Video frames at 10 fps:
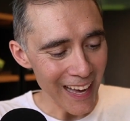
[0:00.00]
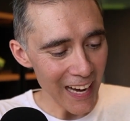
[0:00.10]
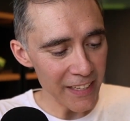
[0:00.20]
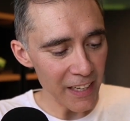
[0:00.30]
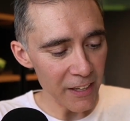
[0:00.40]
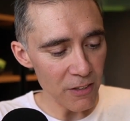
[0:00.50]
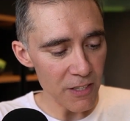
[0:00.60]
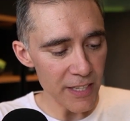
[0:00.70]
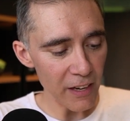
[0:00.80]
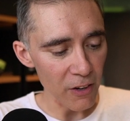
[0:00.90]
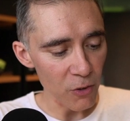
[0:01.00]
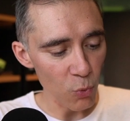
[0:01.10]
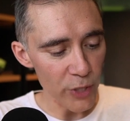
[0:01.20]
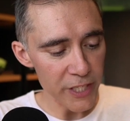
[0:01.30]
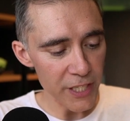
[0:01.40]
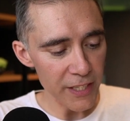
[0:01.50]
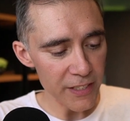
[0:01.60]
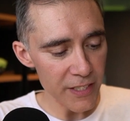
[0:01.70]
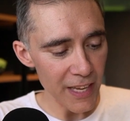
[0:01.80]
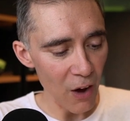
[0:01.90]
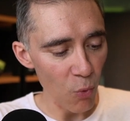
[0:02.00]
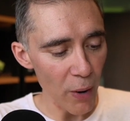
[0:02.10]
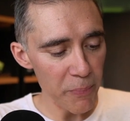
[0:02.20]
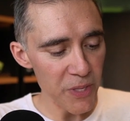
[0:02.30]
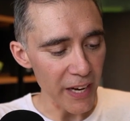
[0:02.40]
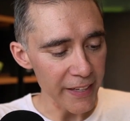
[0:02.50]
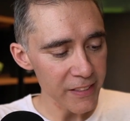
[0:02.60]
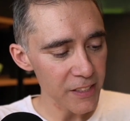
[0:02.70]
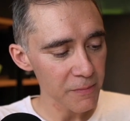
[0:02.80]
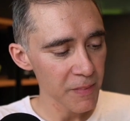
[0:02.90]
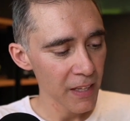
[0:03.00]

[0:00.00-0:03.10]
and click on the second, which is websites.